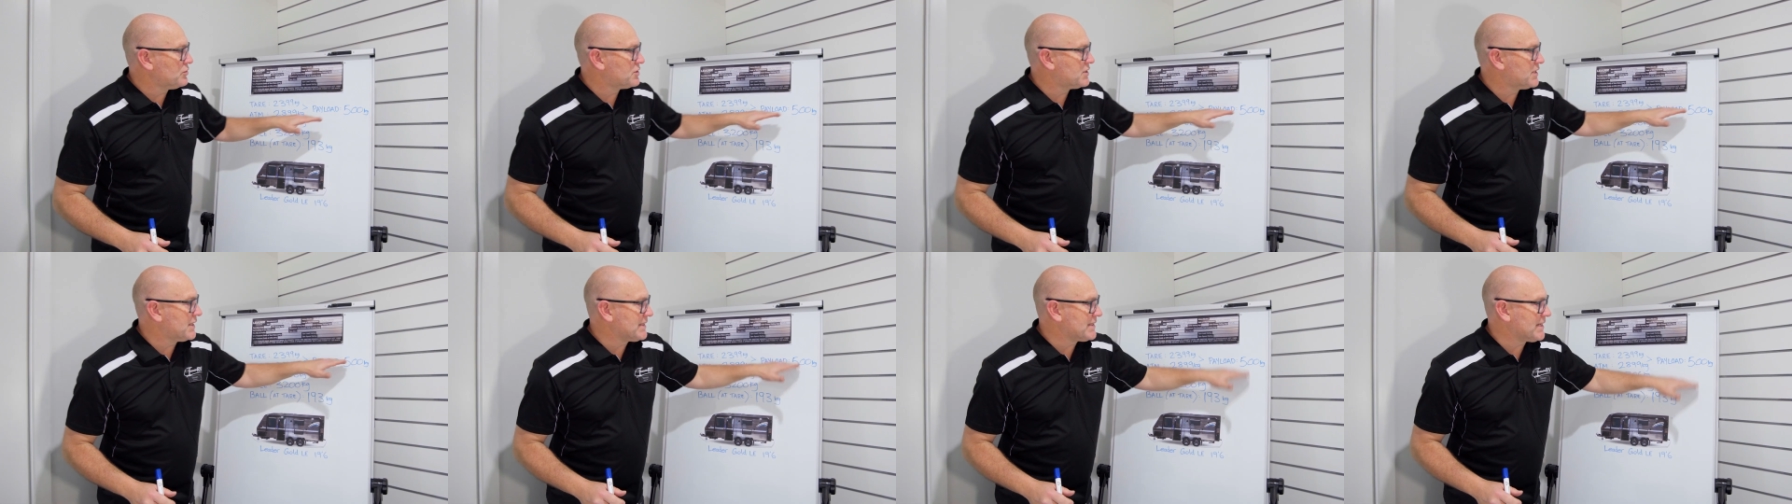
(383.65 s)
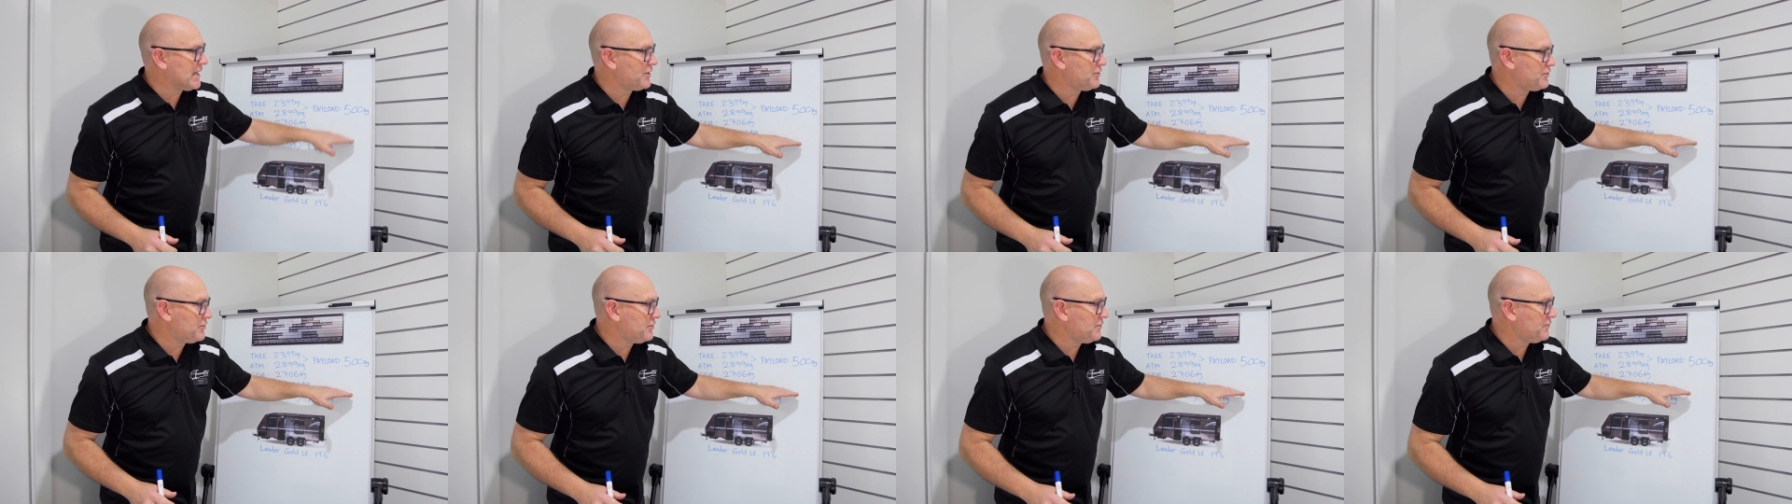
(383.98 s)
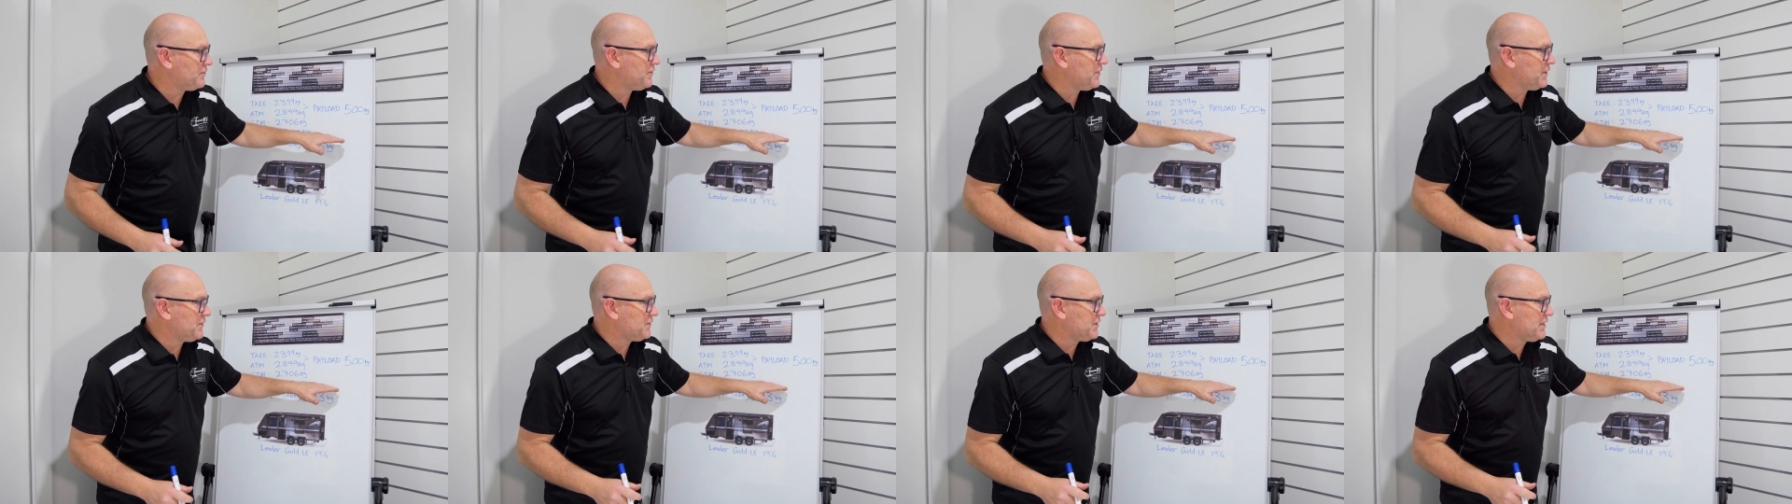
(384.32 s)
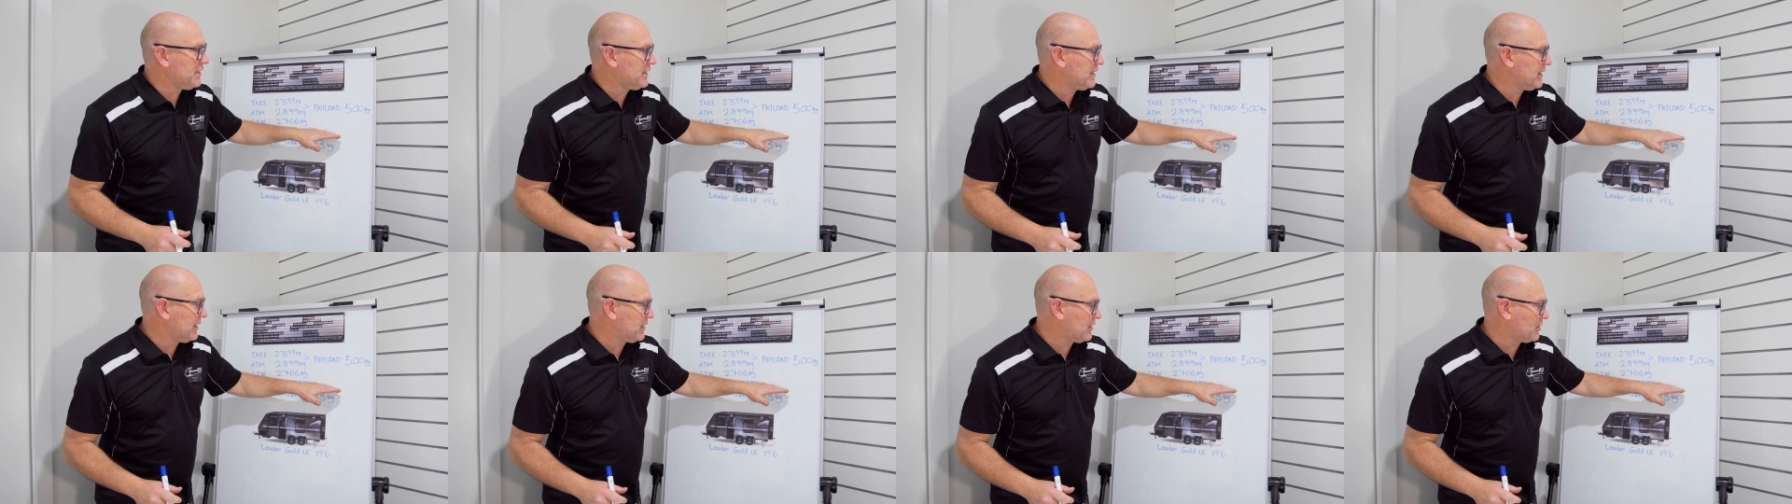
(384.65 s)
650
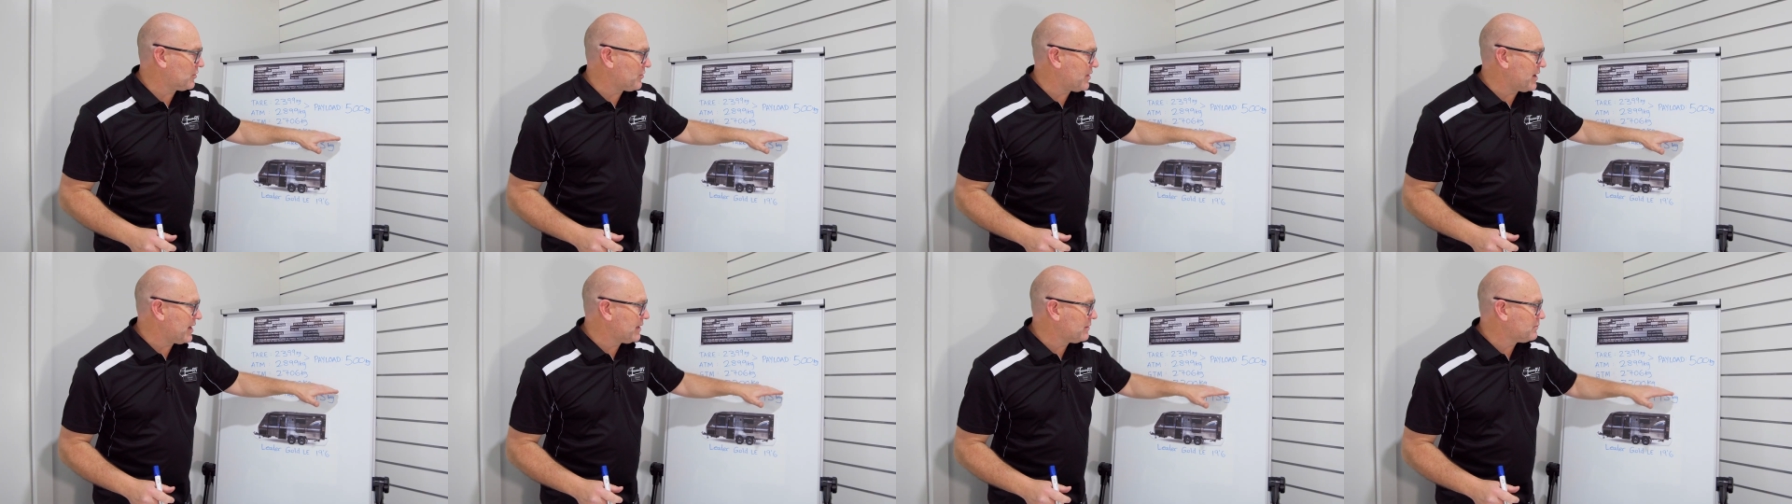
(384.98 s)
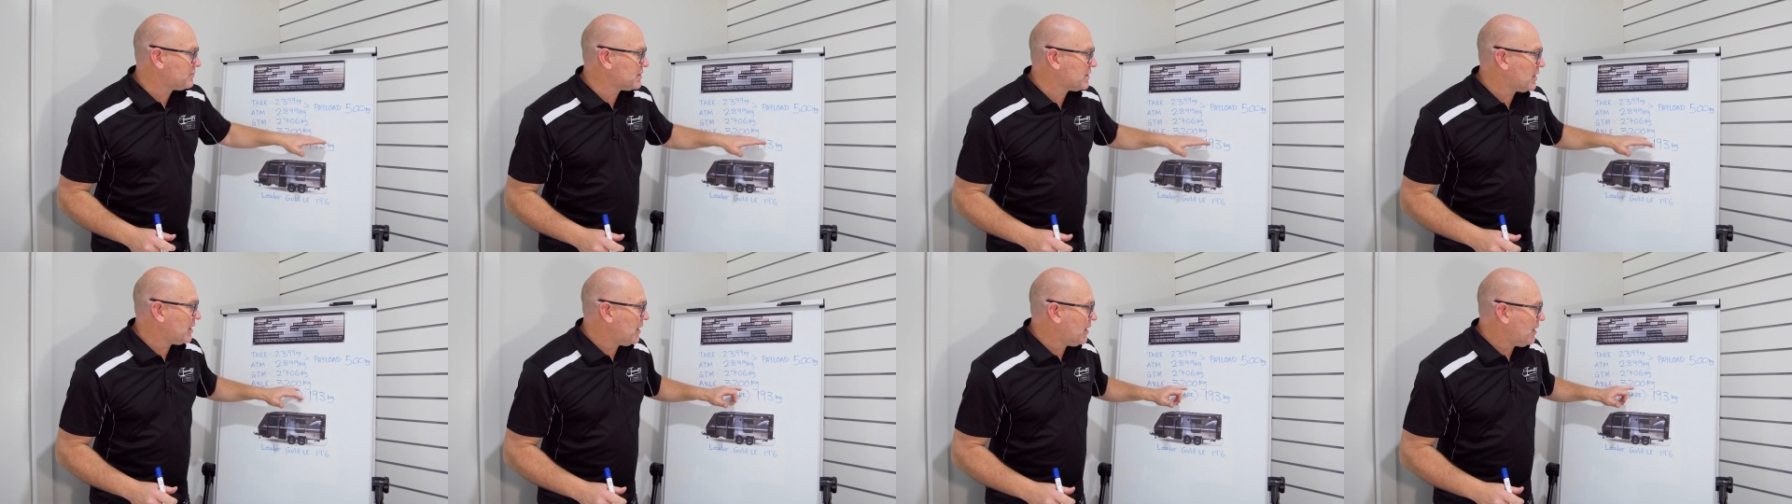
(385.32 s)
kilograms,